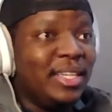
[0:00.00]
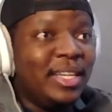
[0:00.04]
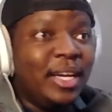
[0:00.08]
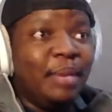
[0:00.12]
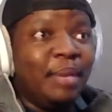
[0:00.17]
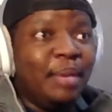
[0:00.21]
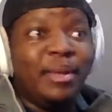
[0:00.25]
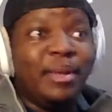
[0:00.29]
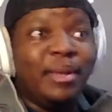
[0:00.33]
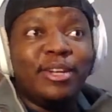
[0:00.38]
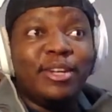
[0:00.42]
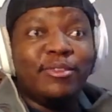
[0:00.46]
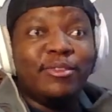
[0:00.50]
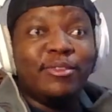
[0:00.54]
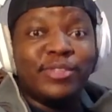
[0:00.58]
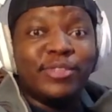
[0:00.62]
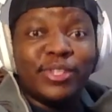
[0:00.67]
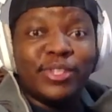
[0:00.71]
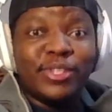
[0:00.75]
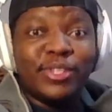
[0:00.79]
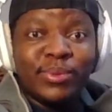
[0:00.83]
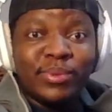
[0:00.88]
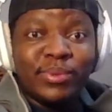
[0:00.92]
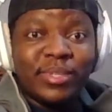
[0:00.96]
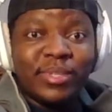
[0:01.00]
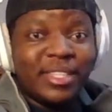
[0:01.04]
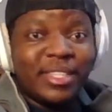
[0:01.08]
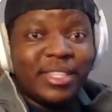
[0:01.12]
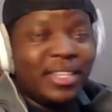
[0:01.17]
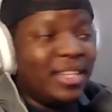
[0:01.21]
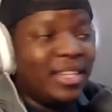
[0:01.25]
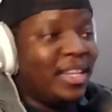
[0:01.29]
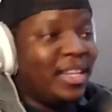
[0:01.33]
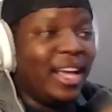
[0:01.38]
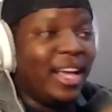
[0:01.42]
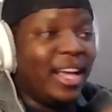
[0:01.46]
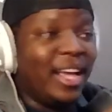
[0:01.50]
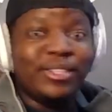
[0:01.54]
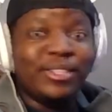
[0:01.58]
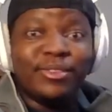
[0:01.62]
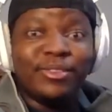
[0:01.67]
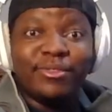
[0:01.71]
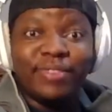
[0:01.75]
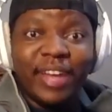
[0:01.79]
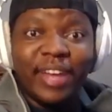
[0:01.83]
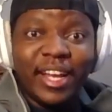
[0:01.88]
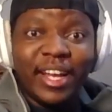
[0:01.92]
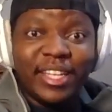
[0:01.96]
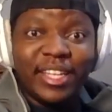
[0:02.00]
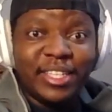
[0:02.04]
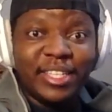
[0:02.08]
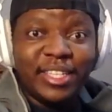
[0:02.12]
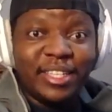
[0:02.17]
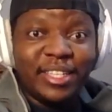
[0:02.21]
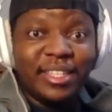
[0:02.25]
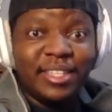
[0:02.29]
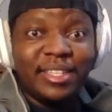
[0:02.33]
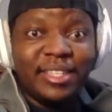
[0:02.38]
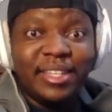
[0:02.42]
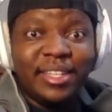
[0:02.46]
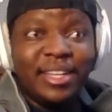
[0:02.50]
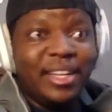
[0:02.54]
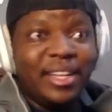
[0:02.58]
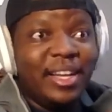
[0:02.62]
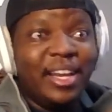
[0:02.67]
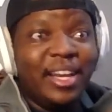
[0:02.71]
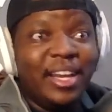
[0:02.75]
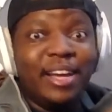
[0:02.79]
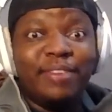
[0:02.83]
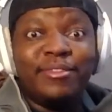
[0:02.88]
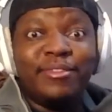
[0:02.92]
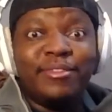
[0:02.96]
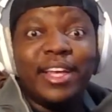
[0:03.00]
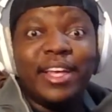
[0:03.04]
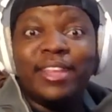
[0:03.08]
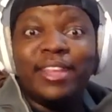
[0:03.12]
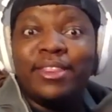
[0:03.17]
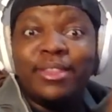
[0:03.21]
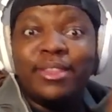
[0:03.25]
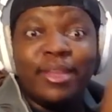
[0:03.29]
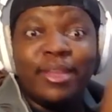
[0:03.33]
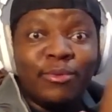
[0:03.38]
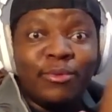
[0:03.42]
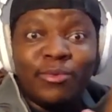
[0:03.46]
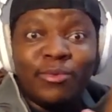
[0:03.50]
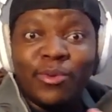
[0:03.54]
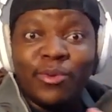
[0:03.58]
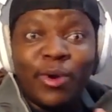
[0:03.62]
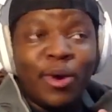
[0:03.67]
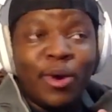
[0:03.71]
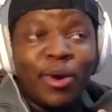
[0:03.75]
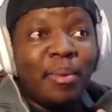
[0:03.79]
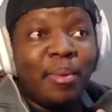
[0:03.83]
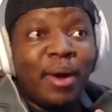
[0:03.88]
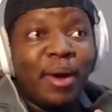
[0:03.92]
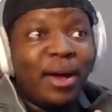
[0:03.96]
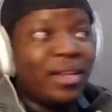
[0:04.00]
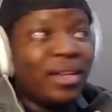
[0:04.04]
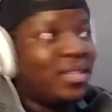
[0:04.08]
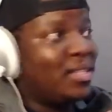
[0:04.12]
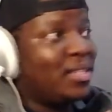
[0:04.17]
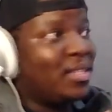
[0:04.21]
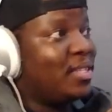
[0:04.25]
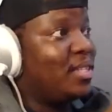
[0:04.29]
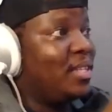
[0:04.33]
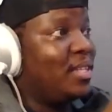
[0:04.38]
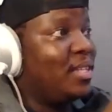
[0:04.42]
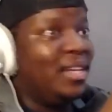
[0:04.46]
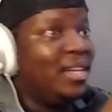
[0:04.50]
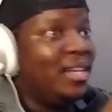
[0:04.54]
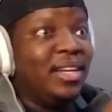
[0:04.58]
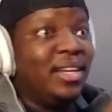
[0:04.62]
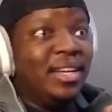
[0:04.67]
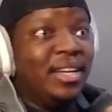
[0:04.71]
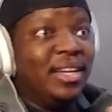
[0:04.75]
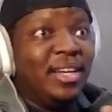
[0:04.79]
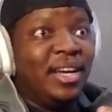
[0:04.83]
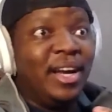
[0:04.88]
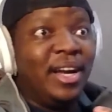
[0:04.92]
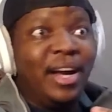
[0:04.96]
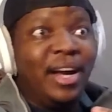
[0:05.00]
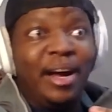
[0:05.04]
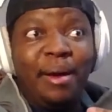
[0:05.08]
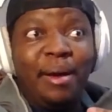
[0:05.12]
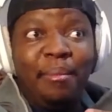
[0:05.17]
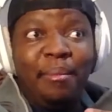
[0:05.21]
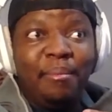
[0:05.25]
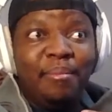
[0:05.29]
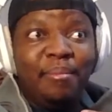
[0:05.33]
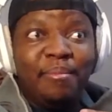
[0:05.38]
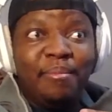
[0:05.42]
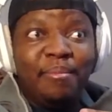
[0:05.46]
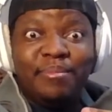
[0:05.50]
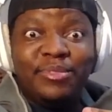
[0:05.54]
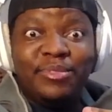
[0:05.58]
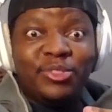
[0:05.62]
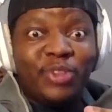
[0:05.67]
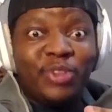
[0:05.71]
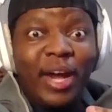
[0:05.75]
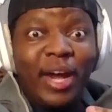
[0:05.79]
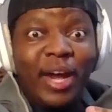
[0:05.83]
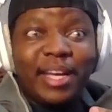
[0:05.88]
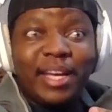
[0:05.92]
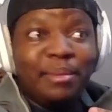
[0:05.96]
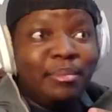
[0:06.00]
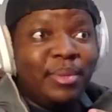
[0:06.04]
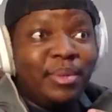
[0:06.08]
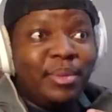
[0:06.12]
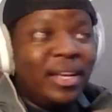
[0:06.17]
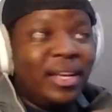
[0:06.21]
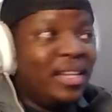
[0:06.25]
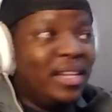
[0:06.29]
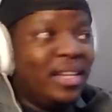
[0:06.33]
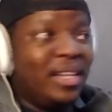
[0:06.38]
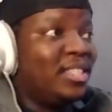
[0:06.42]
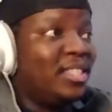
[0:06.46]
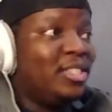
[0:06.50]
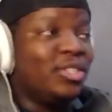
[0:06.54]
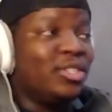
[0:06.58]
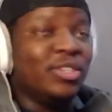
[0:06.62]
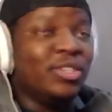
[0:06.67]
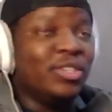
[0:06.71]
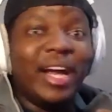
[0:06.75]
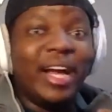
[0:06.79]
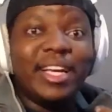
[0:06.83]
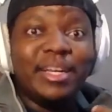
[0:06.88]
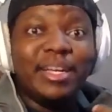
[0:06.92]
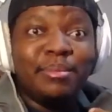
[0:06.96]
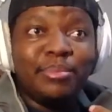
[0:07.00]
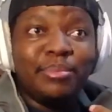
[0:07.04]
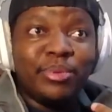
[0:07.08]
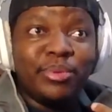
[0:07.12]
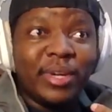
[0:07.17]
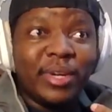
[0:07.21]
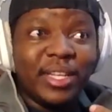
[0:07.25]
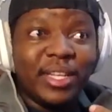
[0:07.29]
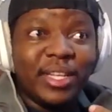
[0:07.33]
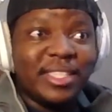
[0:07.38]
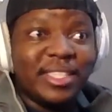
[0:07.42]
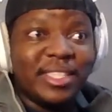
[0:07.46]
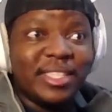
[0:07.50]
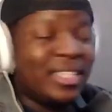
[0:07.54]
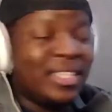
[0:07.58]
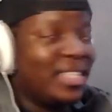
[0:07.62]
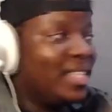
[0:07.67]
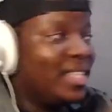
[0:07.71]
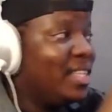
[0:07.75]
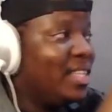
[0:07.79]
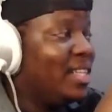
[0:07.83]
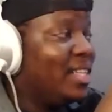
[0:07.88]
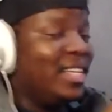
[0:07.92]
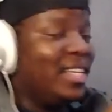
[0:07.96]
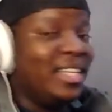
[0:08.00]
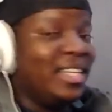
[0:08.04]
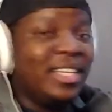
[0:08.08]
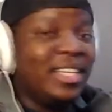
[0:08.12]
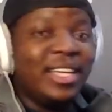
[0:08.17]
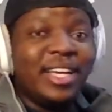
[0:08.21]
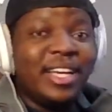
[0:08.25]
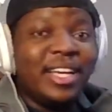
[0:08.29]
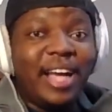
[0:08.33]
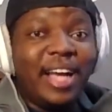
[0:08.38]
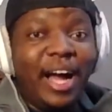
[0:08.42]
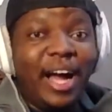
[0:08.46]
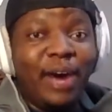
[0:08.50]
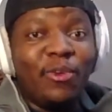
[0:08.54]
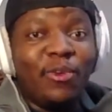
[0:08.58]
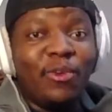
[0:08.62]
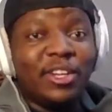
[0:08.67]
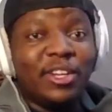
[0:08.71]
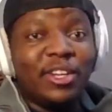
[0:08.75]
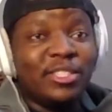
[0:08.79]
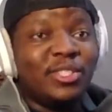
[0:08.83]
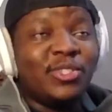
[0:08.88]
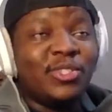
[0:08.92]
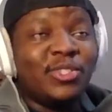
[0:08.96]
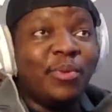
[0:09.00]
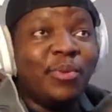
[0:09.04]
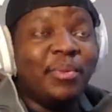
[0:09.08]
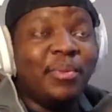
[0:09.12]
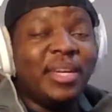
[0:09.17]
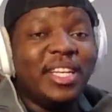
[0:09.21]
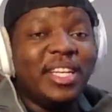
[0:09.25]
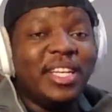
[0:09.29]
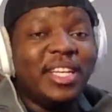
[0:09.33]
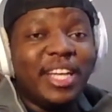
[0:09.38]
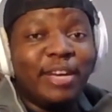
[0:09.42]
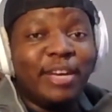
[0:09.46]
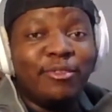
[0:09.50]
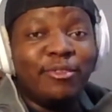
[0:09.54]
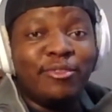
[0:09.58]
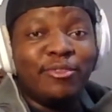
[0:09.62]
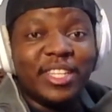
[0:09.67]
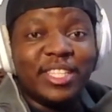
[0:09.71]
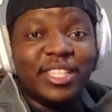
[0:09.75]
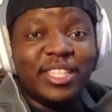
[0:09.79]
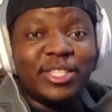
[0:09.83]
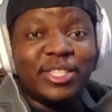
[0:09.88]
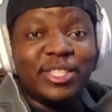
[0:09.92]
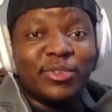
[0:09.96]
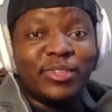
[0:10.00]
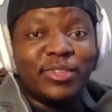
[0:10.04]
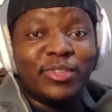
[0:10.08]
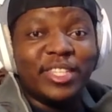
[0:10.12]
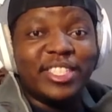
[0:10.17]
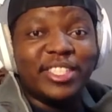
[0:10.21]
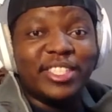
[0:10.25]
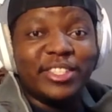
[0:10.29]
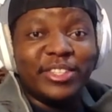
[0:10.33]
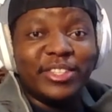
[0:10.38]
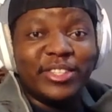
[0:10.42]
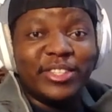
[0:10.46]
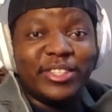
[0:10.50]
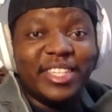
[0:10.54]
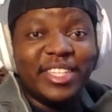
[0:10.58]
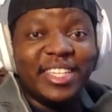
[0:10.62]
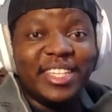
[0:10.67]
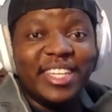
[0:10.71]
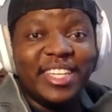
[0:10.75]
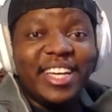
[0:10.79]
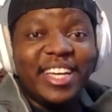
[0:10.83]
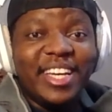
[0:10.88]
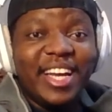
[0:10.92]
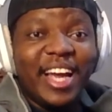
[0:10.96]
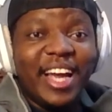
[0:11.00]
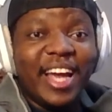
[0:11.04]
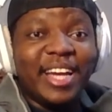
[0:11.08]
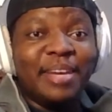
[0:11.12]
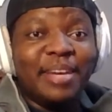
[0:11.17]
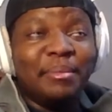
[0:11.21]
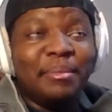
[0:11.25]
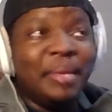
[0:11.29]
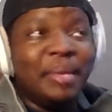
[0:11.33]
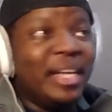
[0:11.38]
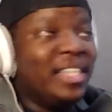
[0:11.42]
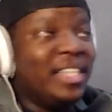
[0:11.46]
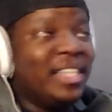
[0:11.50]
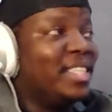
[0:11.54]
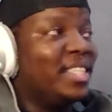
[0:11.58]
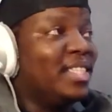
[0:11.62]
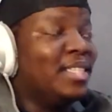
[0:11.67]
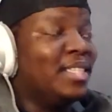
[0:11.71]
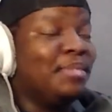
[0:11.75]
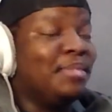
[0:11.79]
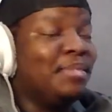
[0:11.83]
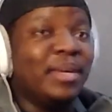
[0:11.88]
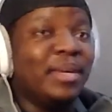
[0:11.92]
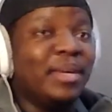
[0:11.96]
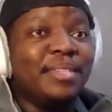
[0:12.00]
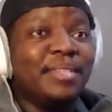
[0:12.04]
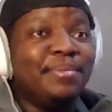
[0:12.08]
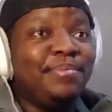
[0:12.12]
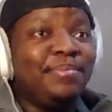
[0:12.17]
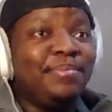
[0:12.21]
Blood of Zeus, Castlevania, Love, Death, and Robots, Dragon Blood, Dragon Prince. I watched so many Netflix original animations, but